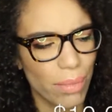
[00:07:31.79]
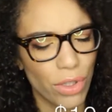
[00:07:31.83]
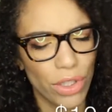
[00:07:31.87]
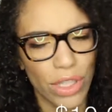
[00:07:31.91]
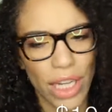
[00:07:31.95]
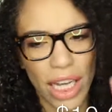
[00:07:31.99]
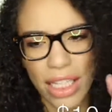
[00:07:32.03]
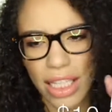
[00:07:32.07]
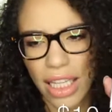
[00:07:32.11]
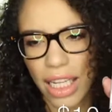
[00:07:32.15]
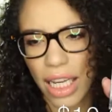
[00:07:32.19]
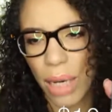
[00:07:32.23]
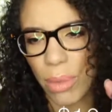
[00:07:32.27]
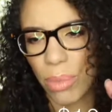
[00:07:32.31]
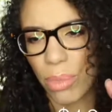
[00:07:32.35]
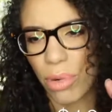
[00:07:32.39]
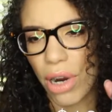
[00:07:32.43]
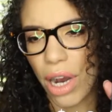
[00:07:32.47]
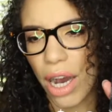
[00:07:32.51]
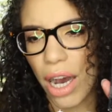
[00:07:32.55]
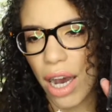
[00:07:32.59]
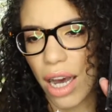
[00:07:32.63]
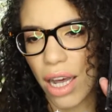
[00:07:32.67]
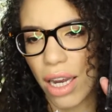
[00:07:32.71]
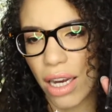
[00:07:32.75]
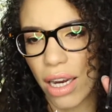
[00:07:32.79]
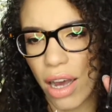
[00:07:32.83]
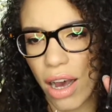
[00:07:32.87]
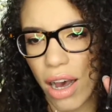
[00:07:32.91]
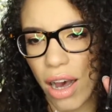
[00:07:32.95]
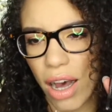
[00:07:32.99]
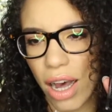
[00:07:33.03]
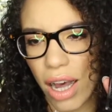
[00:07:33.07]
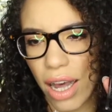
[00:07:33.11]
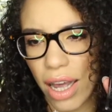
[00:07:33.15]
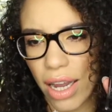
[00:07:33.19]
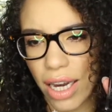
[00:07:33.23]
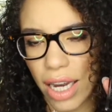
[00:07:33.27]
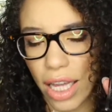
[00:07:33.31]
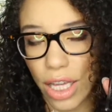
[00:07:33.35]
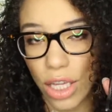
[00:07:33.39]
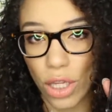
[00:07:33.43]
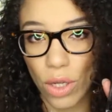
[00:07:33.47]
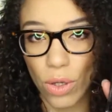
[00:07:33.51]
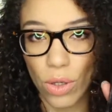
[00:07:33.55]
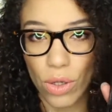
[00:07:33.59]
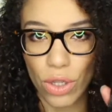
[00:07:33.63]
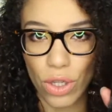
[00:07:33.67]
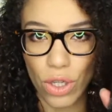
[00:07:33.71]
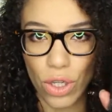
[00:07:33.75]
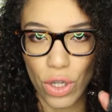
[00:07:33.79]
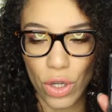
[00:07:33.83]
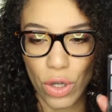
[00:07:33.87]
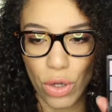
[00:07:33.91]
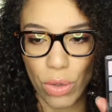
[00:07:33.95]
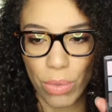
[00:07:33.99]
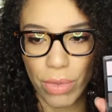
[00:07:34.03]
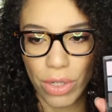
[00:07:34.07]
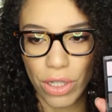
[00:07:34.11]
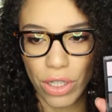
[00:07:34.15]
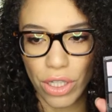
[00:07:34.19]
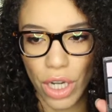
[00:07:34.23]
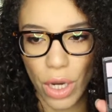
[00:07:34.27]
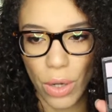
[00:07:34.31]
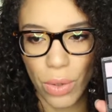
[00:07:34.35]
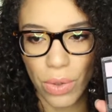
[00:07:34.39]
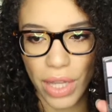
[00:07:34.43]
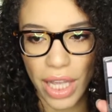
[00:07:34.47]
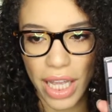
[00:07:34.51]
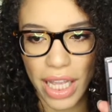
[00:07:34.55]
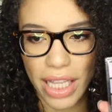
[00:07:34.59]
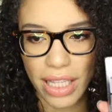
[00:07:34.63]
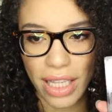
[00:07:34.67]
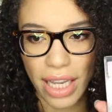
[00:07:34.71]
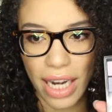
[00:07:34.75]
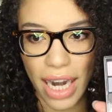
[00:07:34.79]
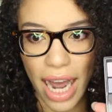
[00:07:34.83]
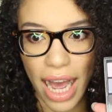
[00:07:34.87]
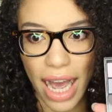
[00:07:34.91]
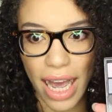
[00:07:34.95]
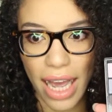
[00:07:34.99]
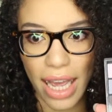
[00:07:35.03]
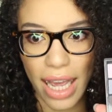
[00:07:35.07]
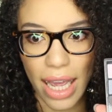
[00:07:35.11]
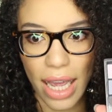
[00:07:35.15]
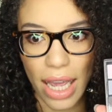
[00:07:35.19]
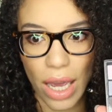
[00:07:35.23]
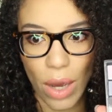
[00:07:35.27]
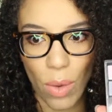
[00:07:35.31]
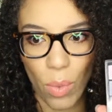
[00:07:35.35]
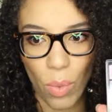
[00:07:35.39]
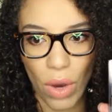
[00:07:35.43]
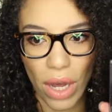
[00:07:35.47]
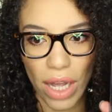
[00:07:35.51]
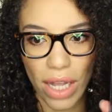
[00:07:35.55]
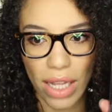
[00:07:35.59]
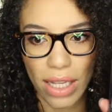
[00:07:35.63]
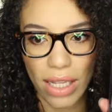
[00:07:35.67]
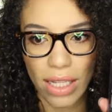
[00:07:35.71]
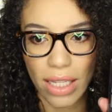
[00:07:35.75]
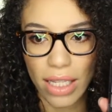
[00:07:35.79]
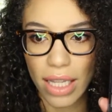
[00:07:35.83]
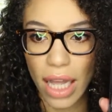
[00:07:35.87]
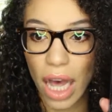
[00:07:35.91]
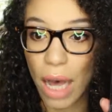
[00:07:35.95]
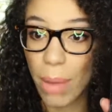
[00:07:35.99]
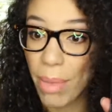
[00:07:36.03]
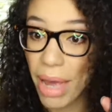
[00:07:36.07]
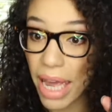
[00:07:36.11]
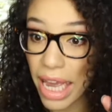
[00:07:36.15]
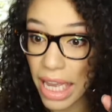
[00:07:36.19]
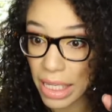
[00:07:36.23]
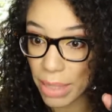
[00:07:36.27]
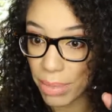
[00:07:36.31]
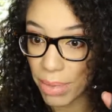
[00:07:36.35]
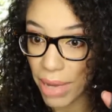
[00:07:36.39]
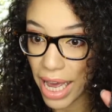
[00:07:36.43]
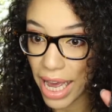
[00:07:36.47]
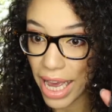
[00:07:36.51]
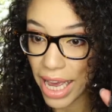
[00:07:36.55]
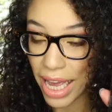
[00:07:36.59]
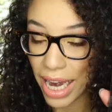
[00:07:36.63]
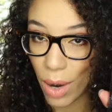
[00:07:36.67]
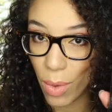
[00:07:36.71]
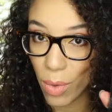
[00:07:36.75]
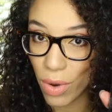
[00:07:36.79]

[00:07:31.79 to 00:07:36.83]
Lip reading: Jessica Braun on YouTube showed this, and I was amazed by it.